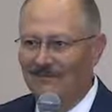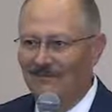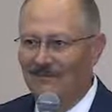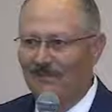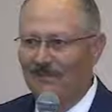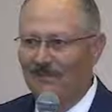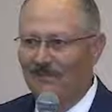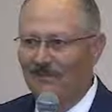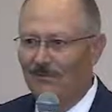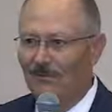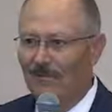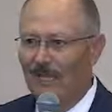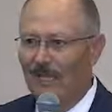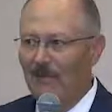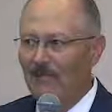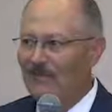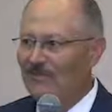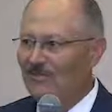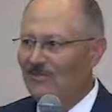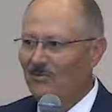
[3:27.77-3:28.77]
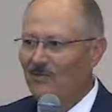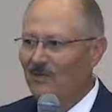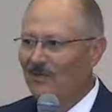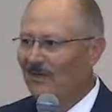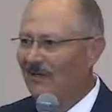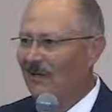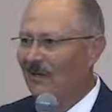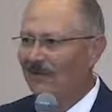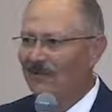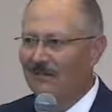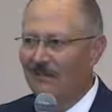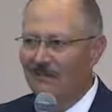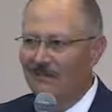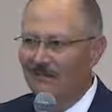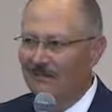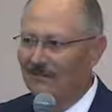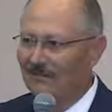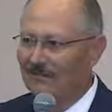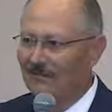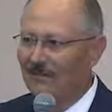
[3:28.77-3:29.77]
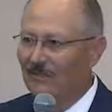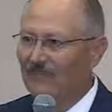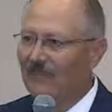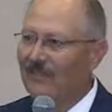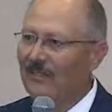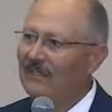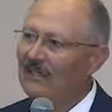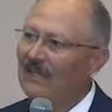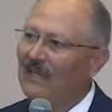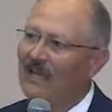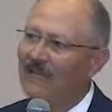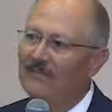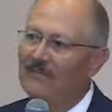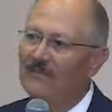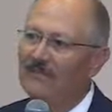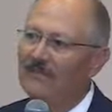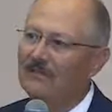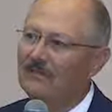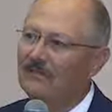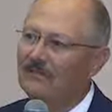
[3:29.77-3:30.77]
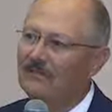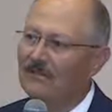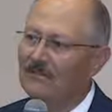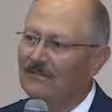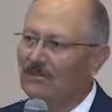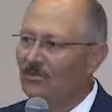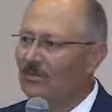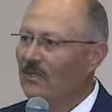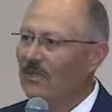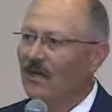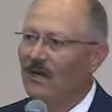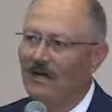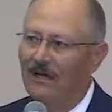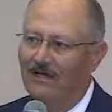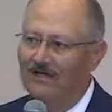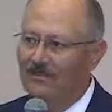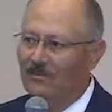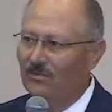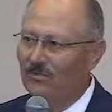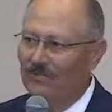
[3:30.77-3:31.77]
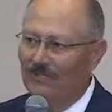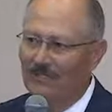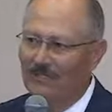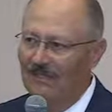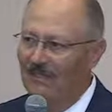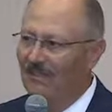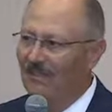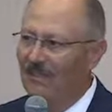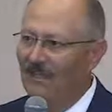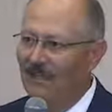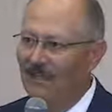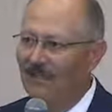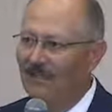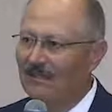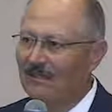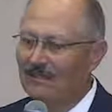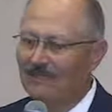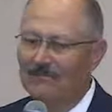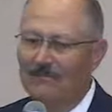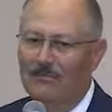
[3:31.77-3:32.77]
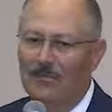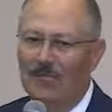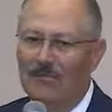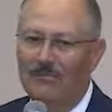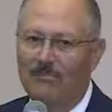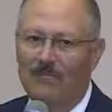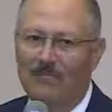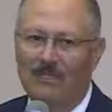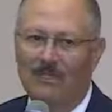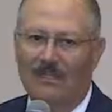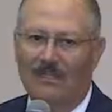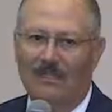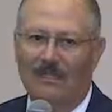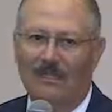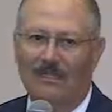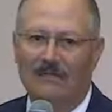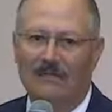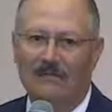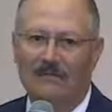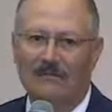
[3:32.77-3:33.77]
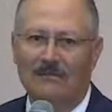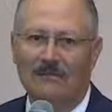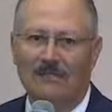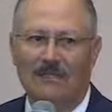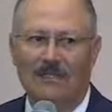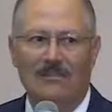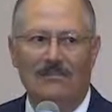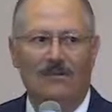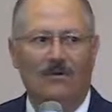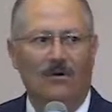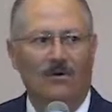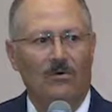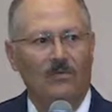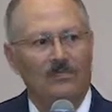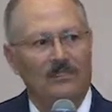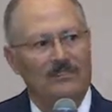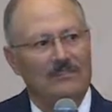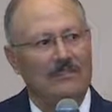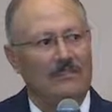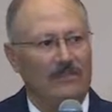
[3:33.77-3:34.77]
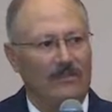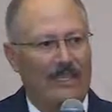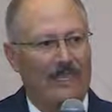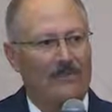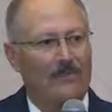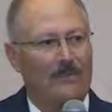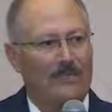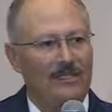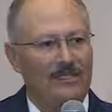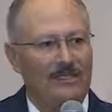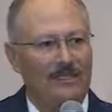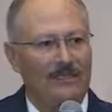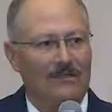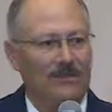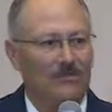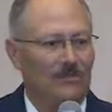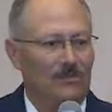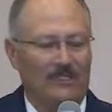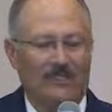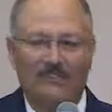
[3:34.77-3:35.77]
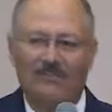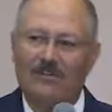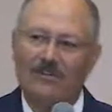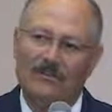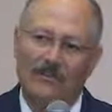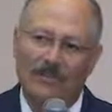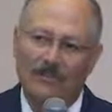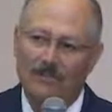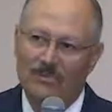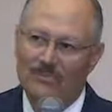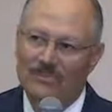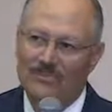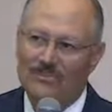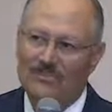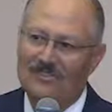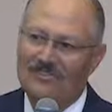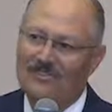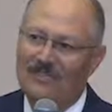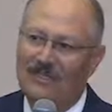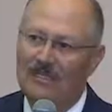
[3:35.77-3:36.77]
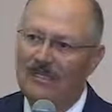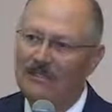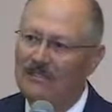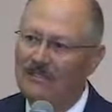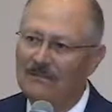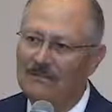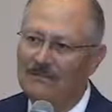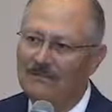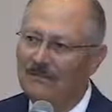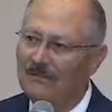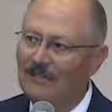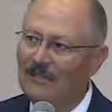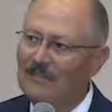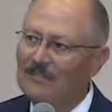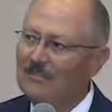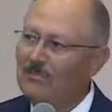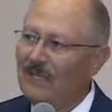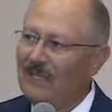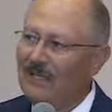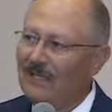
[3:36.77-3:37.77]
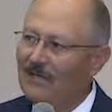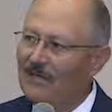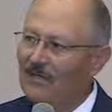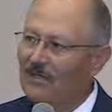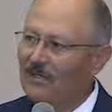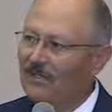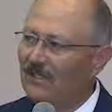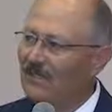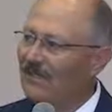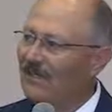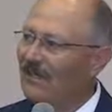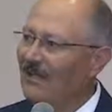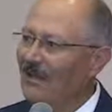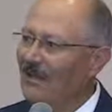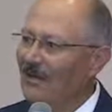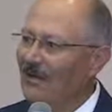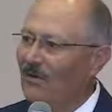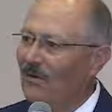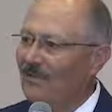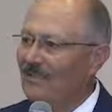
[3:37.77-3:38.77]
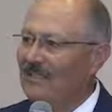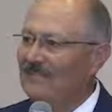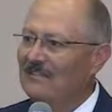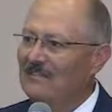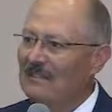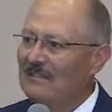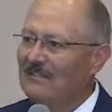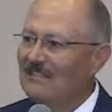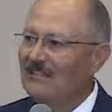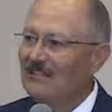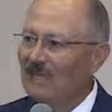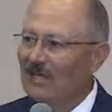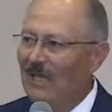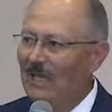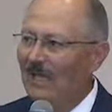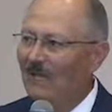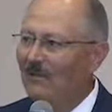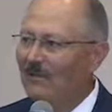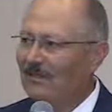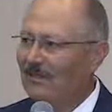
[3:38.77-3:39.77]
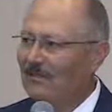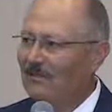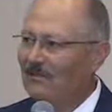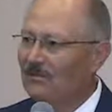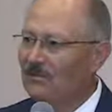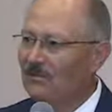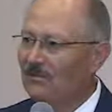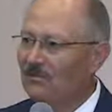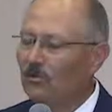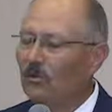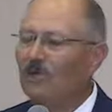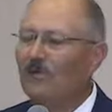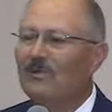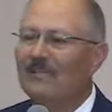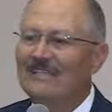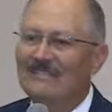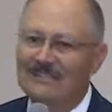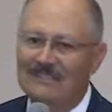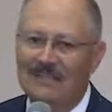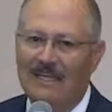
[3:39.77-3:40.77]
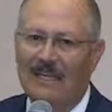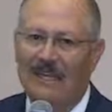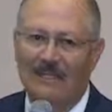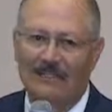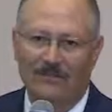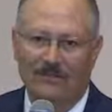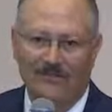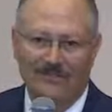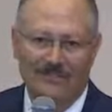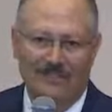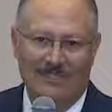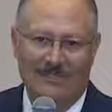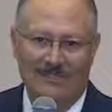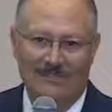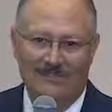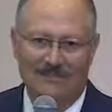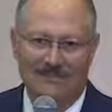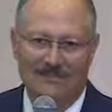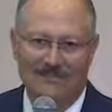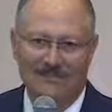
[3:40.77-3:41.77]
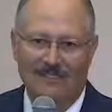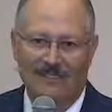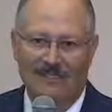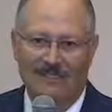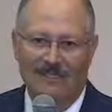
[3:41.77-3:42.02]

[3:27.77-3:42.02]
Right? What happens when they're not there? Well, then they have to triage what they think it might be, and then they either hold it till that Monday or whenever that person's day is back at work, or they send somebody out there who normally doesn't handle these cases.